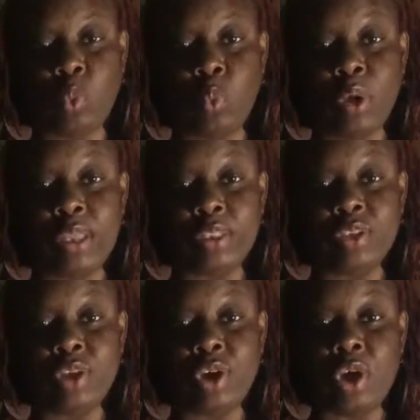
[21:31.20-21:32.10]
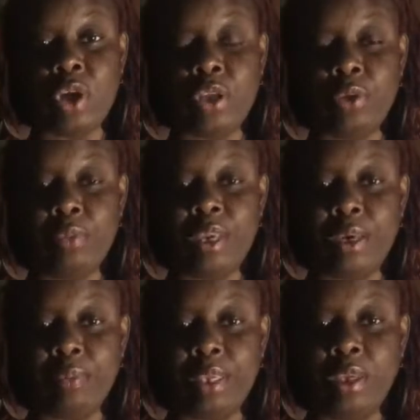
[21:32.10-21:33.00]
What are you
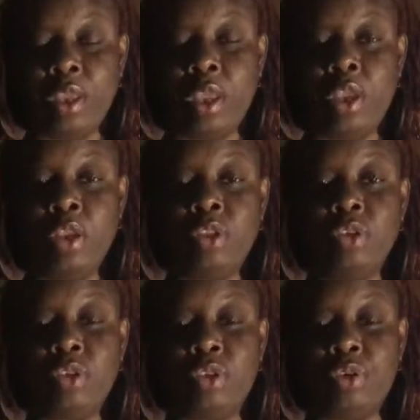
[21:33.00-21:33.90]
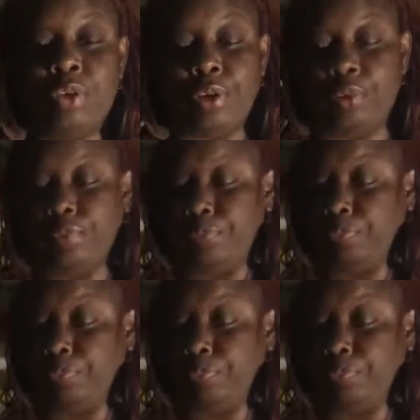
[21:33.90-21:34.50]
becoming? Do you know?